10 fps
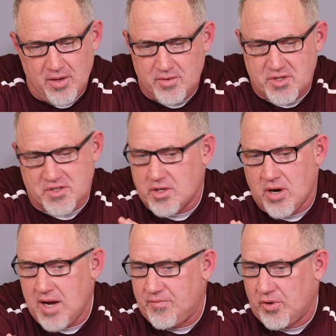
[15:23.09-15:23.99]
Just
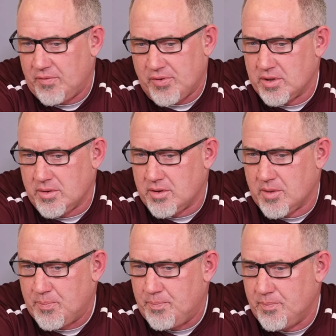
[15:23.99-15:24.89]
grateful for
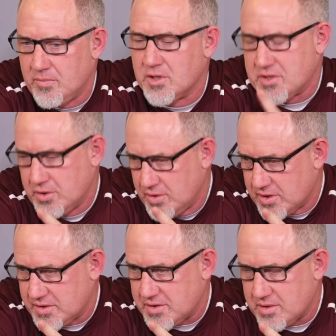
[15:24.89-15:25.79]
the
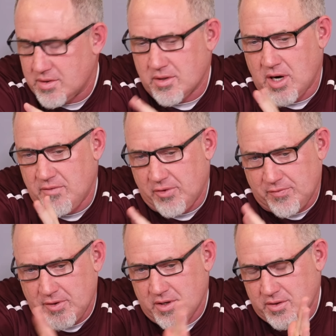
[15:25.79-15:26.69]
students, grateful
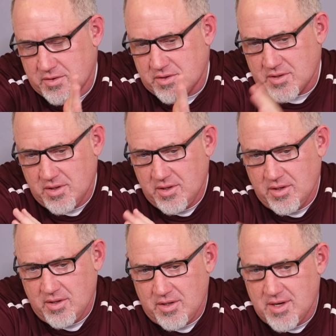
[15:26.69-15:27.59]
for those
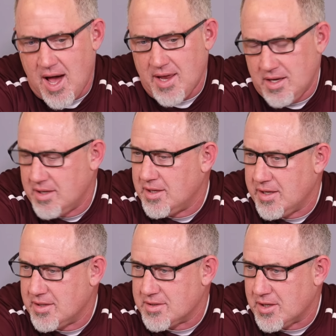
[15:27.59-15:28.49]
not in the
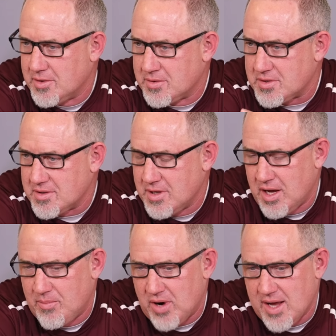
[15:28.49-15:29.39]
end zones.
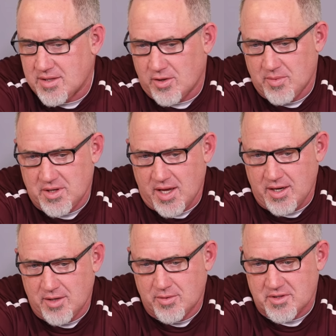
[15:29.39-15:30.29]
Brad told me
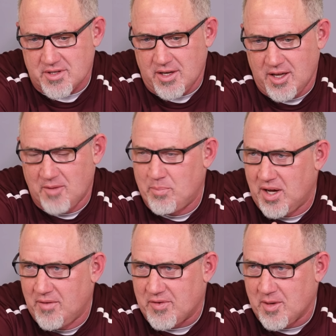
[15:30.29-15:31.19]
that it was
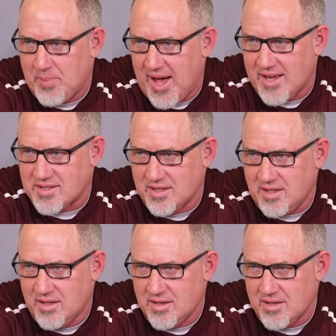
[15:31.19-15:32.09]
above
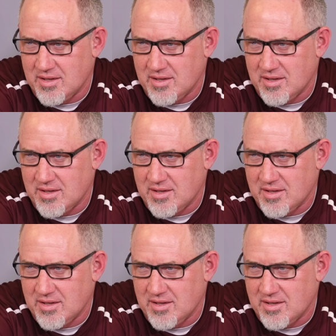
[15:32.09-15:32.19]
capacity.